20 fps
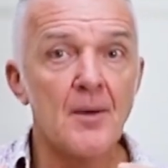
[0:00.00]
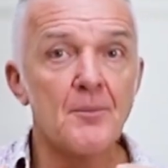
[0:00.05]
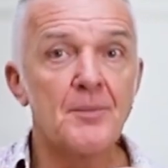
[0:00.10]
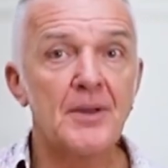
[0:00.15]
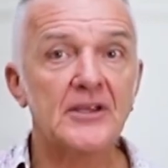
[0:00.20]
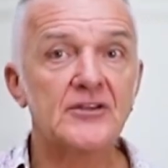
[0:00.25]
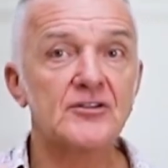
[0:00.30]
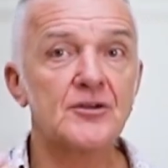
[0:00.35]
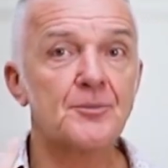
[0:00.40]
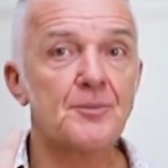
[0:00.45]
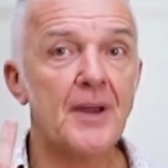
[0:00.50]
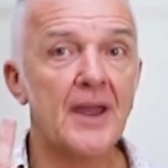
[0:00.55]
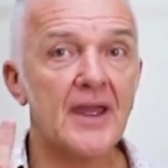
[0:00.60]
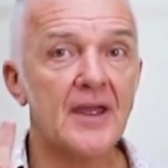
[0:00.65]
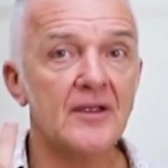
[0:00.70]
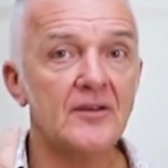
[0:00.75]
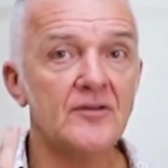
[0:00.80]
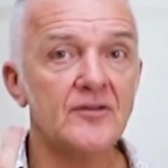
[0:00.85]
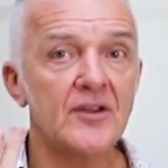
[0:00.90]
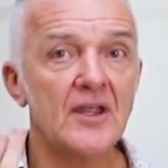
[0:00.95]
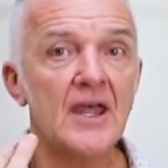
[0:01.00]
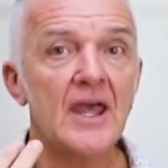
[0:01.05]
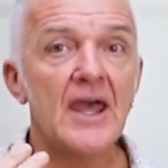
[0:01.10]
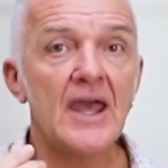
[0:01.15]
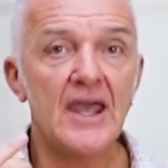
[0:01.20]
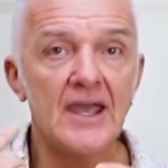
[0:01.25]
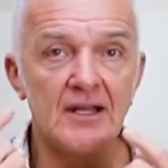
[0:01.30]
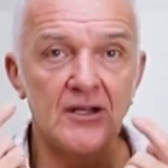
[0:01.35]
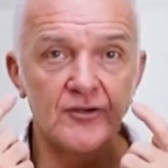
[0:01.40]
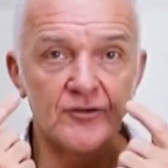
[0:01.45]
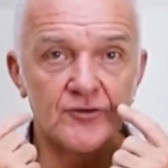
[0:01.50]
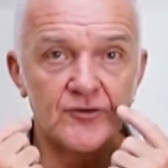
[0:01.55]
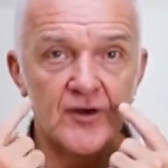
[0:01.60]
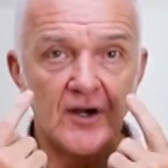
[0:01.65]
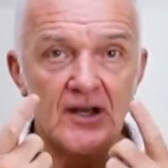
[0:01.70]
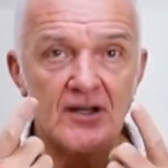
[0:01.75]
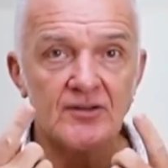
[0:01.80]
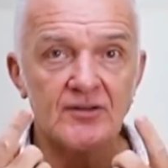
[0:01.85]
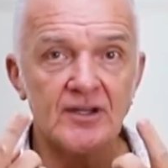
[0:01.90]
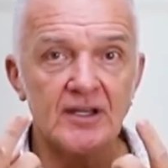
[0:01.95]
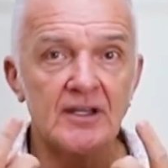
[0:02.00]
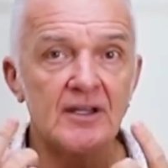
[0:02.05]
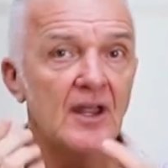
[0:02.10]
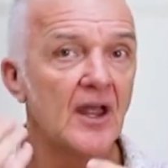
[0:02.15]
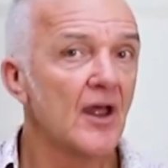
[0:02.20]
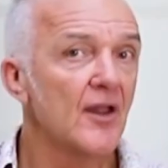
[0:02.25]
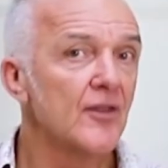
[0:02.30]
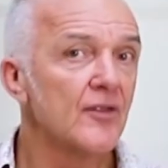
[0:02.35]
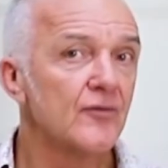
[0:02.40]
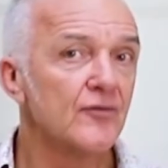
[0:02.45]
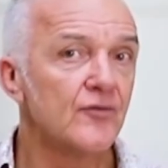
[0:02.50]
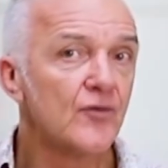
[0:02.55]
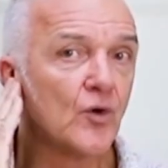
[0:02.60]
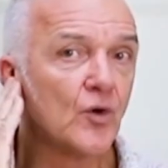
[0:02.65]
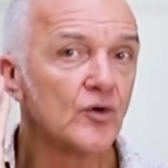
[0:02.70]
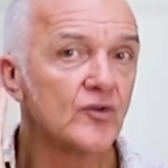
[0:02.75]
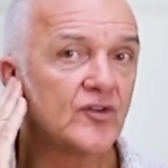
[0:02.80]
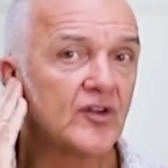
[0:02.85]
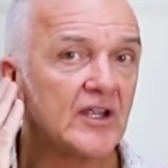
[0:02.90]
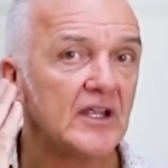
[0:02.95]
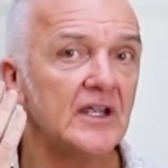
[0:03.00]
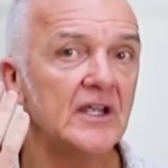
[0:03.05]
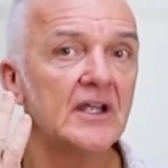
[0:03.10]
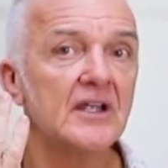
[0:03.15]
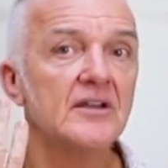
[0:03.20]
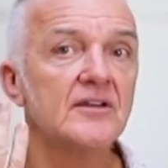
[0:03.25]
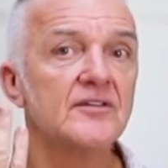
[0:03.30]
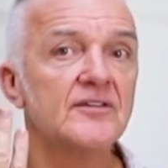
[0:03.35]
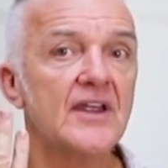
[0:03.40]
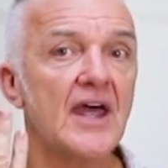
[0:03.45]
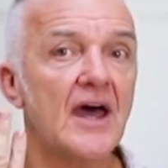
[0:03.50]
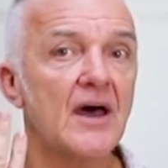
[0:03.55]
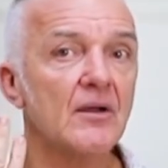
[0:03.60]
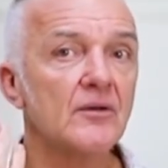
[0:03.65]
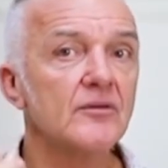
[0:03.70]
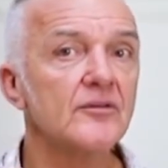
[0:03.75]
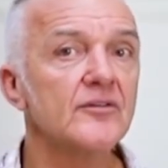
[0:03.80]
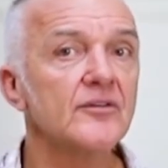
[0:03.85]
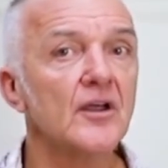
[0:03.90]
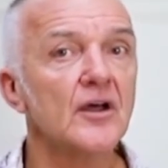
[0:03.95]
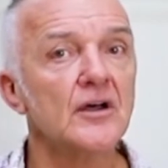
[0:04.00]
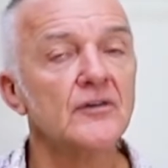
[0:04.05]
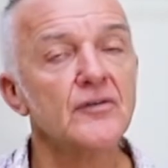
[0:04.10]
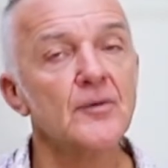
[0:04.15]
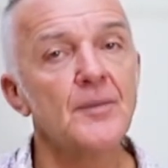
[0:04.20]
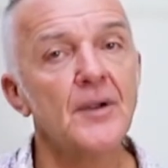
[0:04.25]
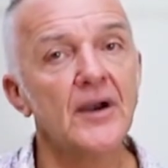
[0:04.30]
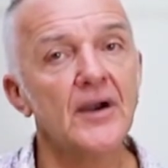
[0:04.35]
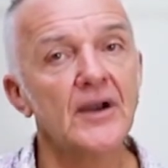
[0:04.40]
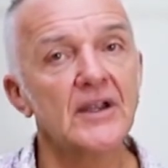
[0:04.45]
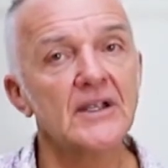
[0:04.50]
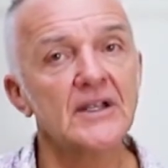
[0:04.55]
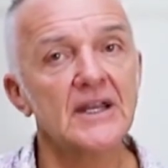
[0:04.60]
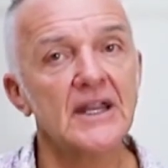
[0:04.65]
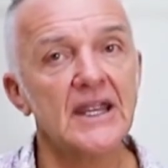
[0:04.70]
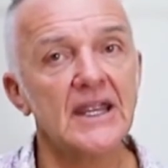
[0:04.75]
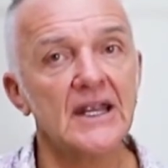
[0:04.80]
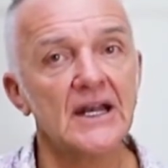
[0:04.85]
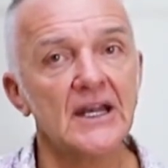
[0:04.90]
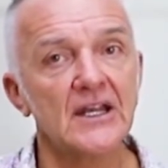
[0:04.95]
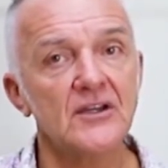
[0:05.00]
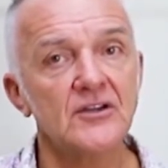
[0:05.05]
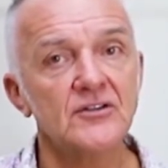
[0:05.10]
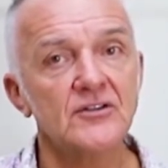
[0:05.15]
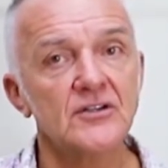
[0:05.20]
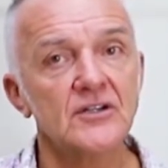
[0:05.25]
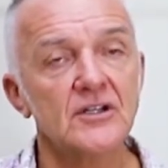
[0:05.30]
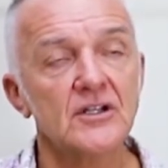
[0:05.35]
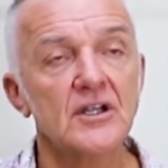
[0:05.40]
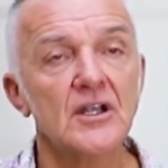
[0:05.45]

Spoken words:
picture pairs illustrating the 40 sounds of American English.